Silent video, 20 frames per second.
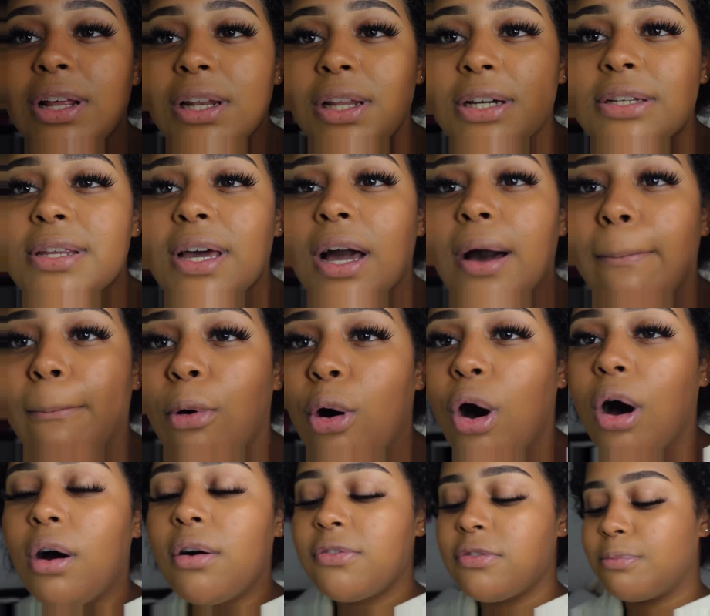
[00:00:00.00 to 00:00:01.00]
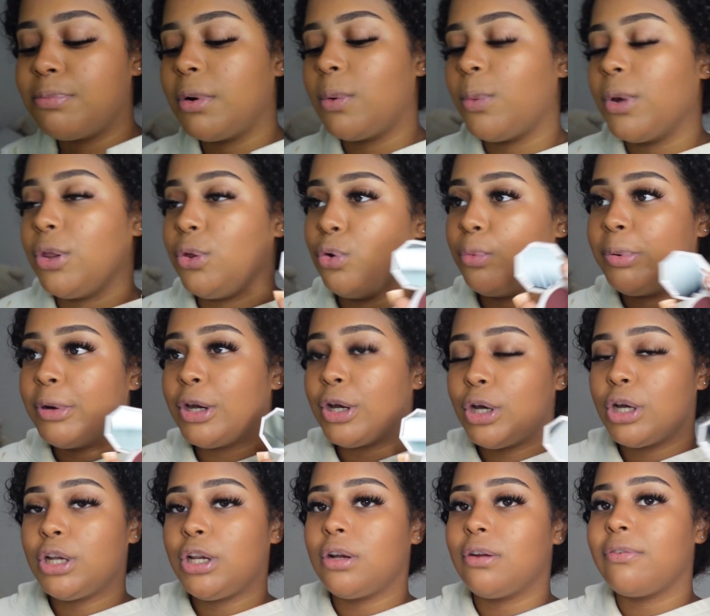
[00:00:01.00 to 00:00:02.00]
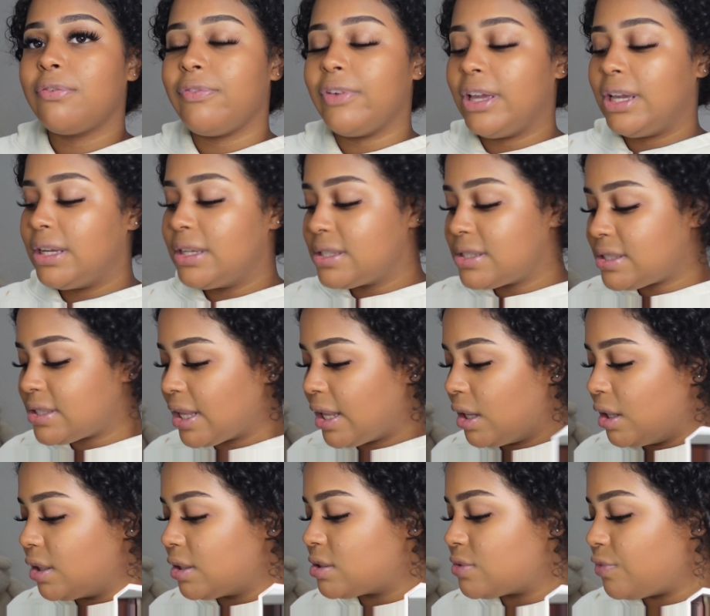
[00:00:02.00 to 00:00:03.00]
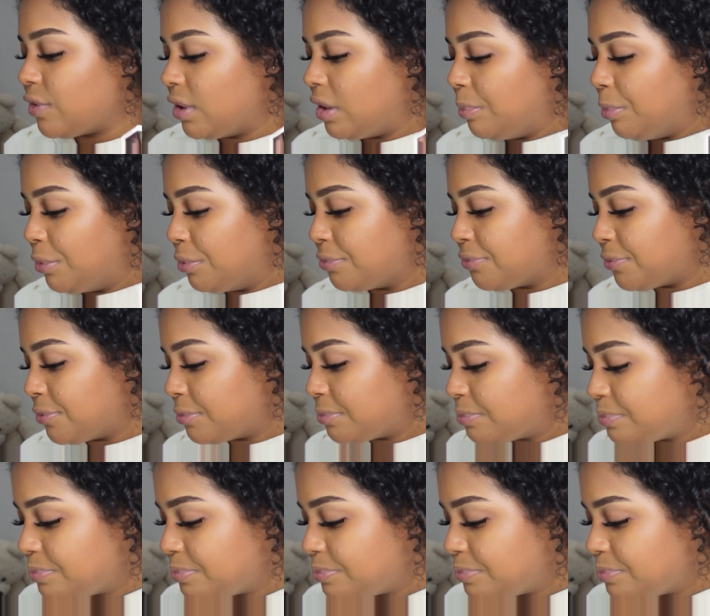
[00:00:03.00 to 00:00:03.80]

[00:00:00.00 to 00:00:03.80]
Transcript: looks like a mauve, but when you put it on your face, it looks really beautiful.